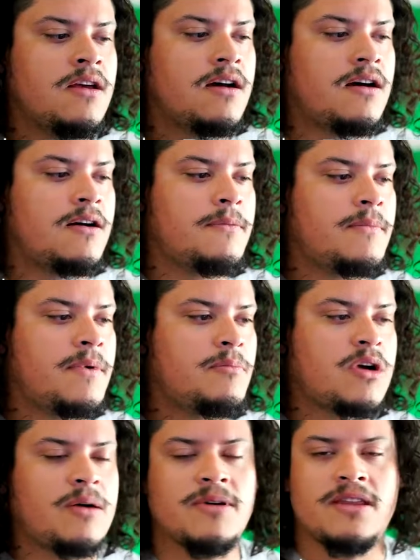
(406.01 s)
and
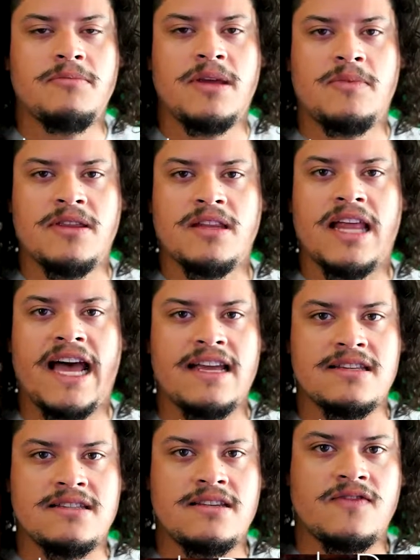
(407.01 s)
probably maybe the last